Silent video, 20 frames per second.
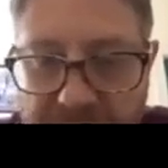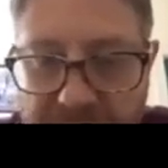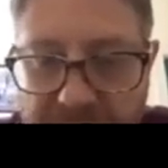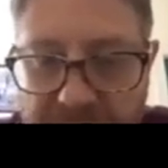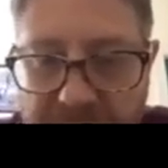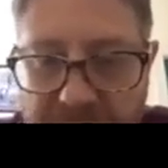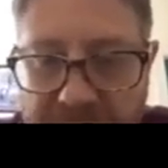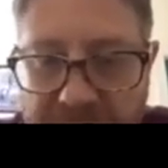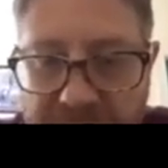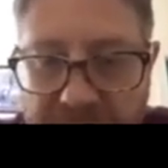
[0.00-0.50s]

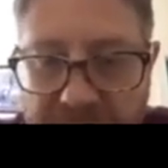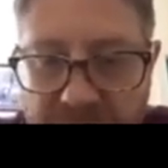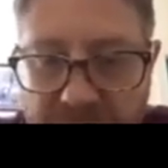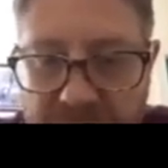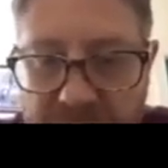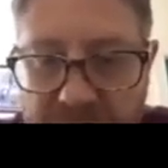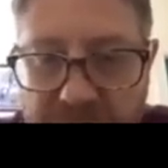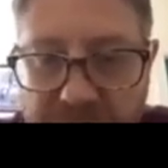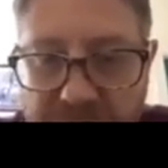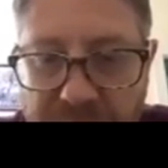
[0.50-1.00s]
And then you
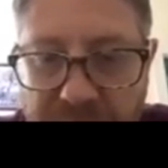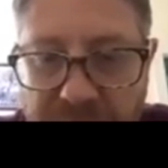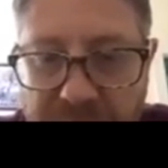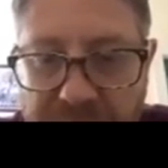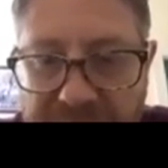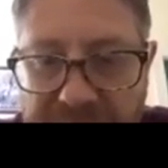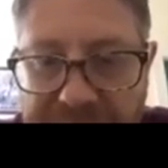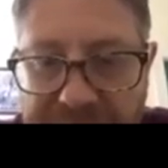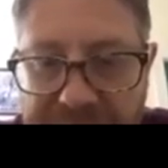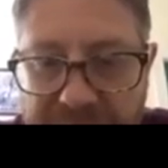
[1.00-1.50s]
just balloon
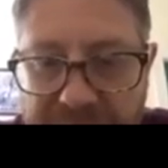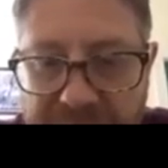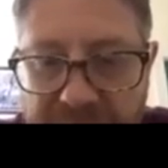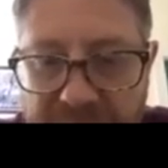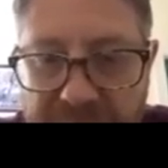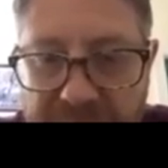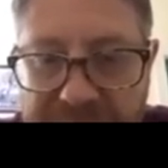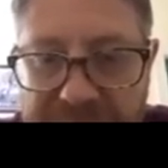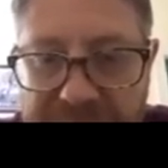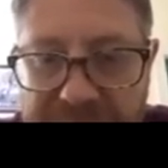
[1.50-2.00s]
up, and you
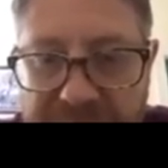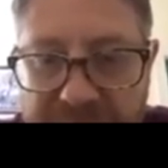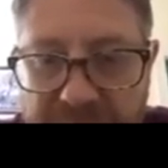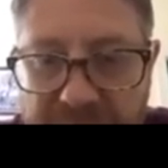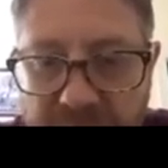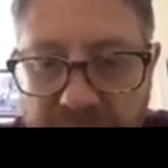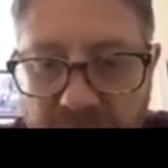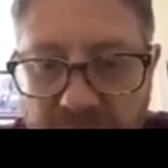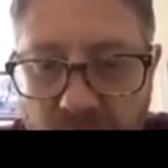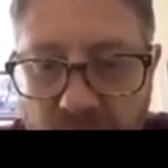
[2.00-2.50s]
can see there's a
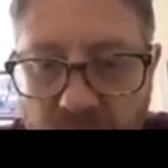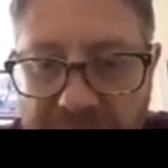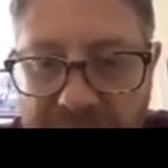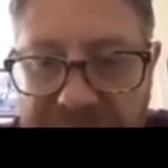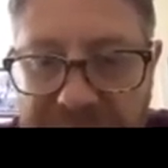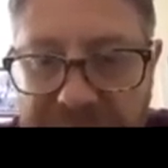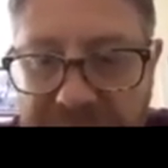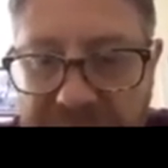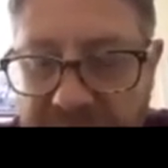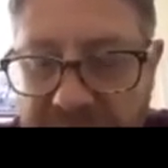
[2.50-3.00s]
little
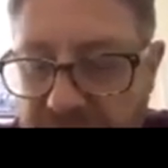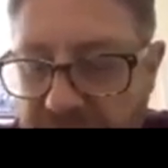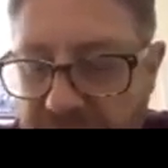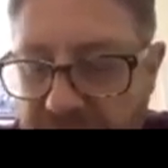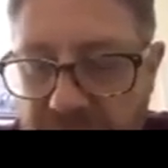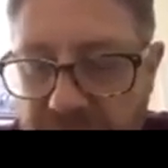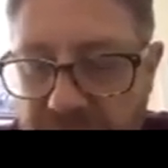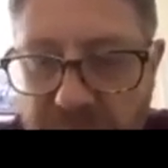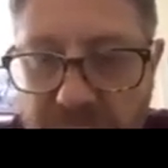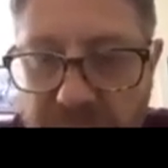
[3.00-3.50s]
waist on the
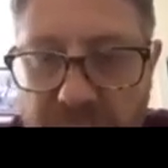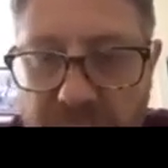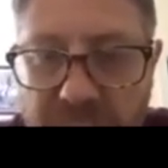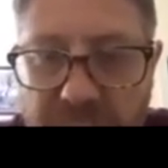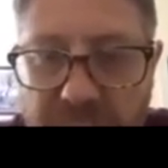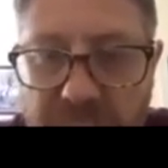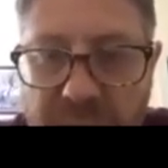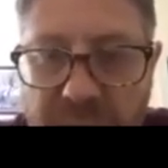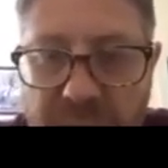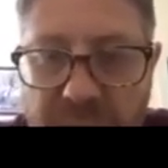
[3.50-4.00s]
balloon,
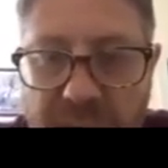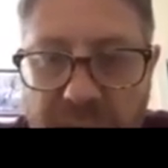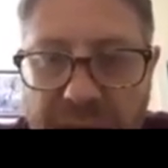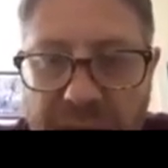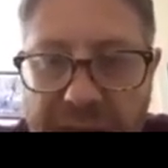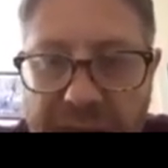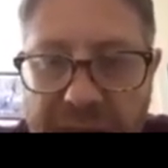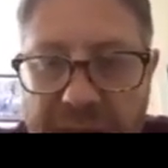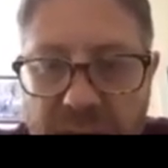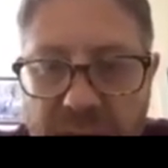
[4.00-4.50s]

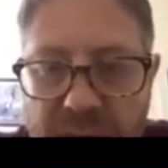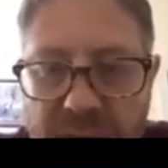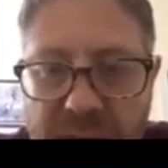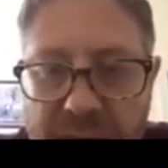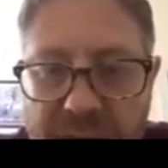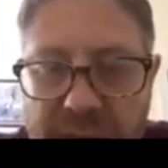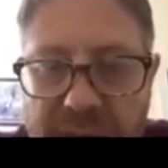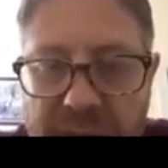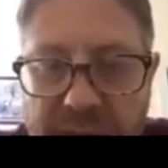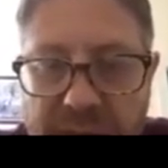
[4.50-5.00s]
and you
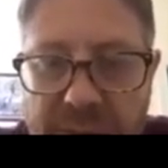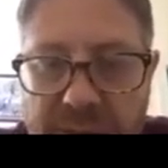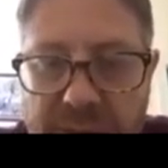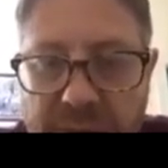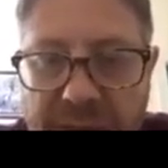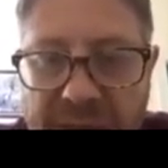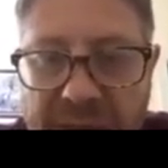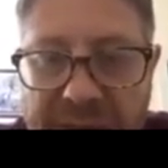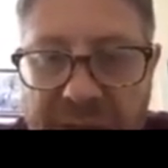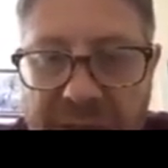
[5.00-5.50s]
just
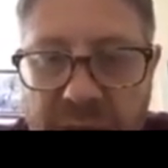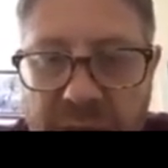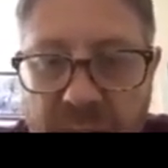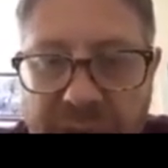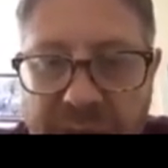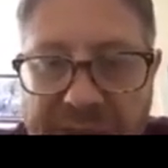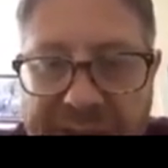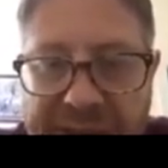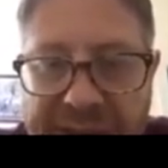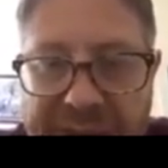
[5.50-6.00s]

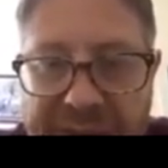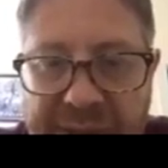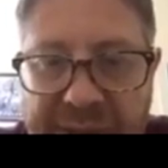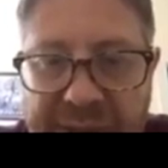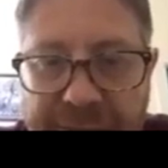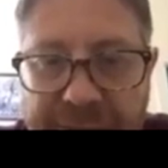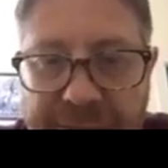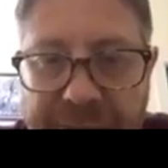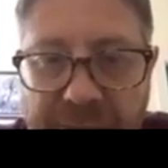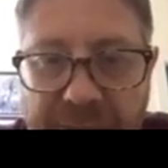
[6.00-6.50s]

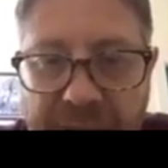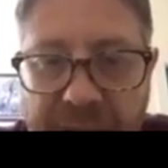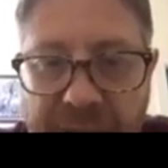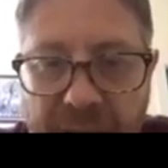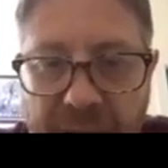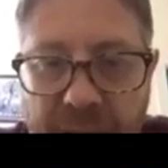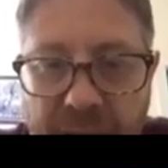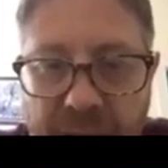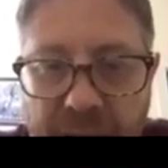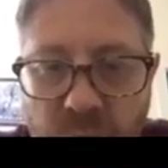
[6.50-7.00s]
angioplasty,
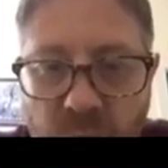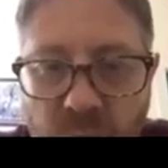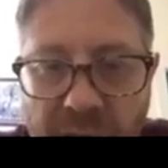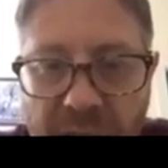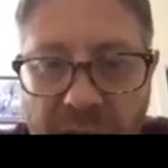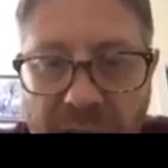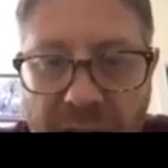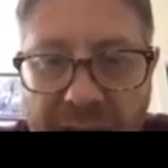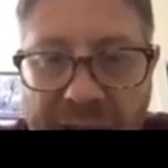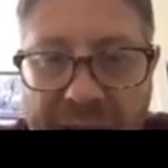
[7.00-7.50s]
and
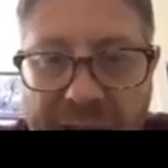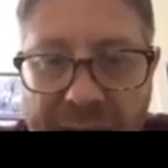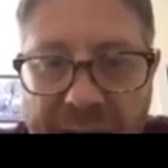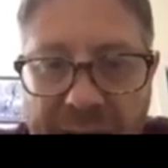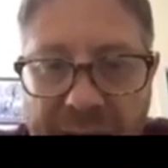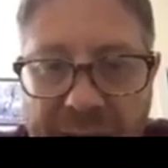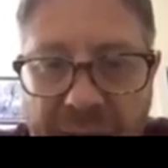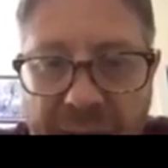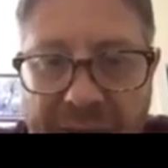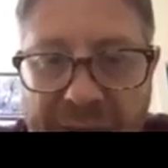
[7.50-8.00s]
voila,
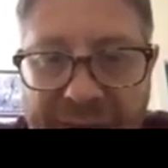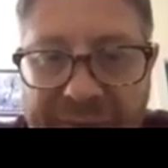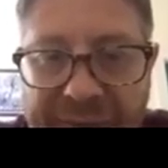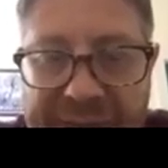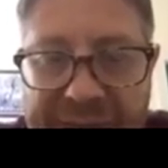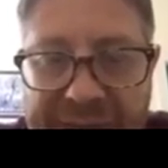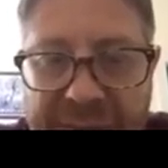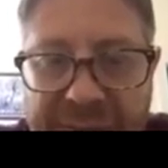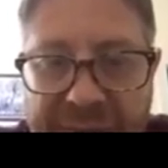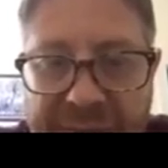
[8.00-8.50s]
here we have a
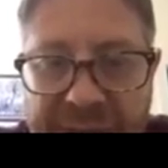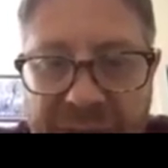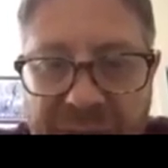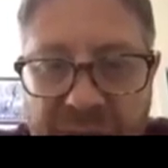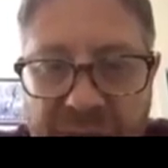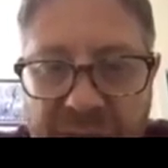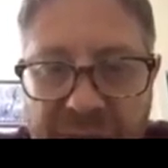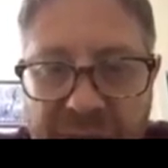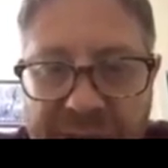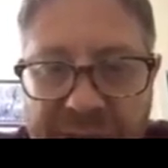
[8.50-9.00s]
TP
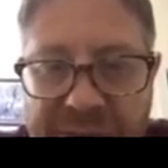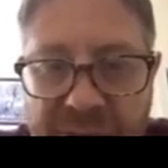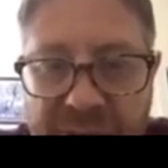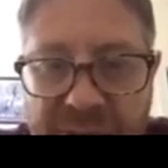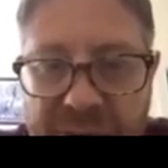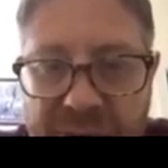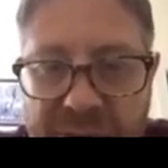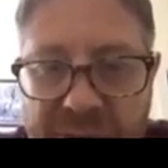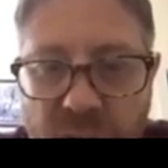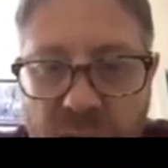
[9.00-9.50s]
trunk that's
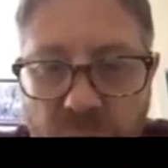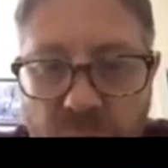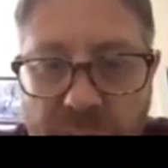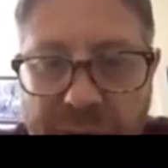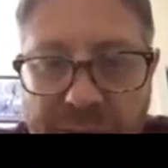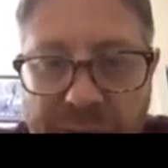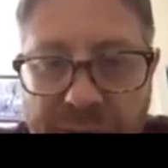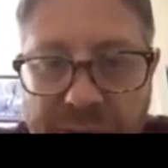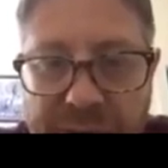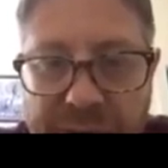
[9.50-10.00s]

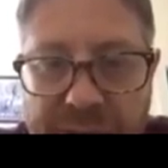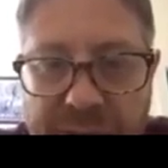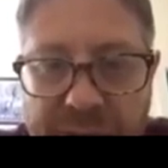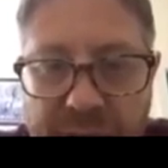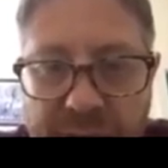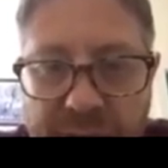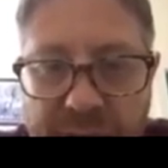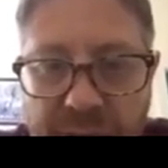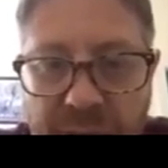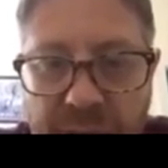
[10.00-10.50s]
restored. It looks
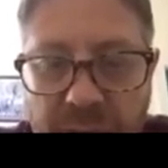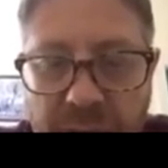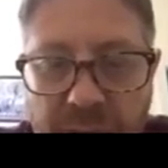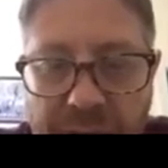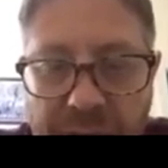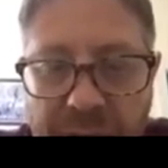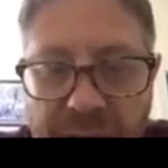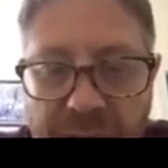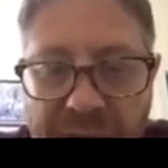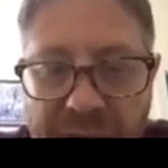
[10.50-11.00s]
a little
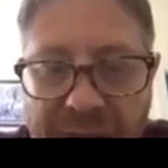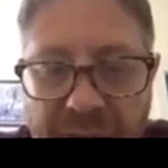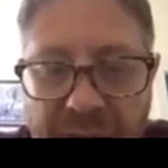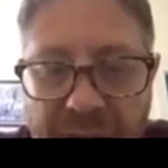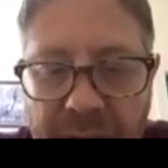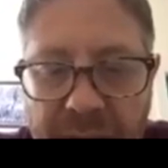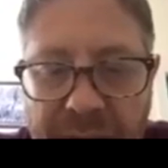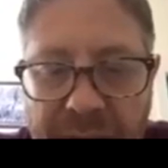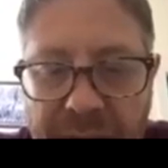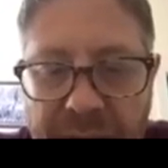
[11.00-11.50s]
irregular,
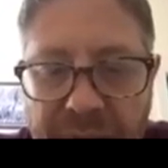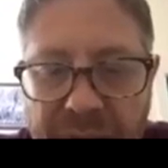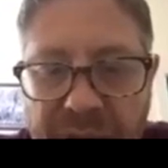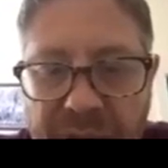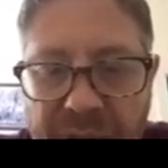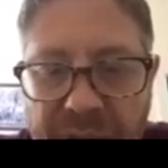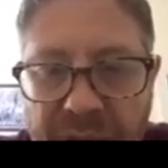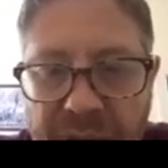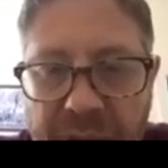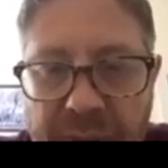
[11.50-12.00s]
but pretty
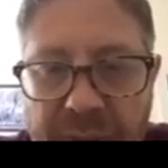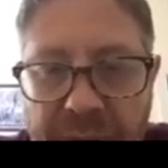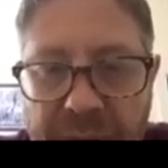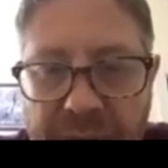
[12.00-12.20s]
good.